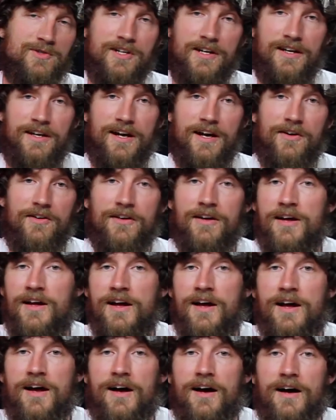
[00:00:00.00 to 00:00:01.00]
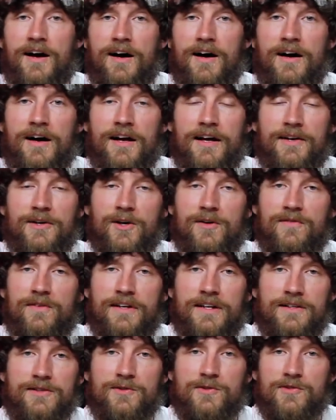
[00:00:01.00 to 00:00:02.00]
check it out. Uh, and don't
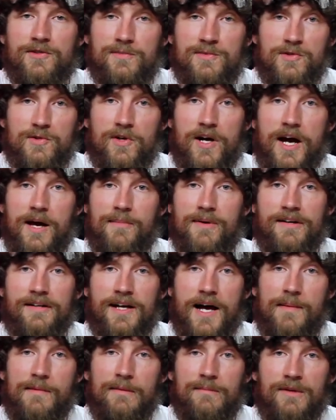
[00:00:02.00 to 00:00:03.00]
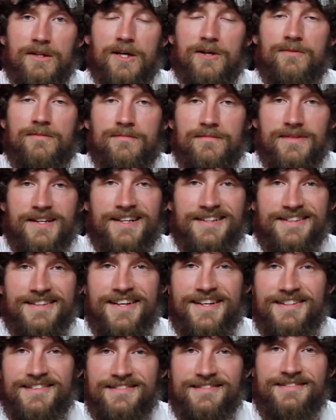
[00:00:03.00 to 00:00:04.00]
forget to subscribe and comment below. Thanks a
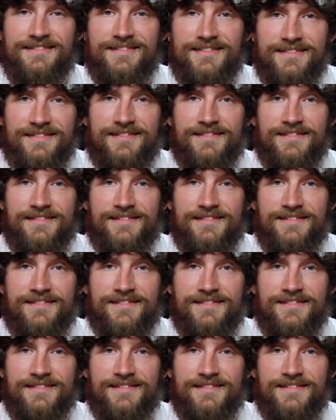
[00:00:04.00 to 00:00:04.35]
lot.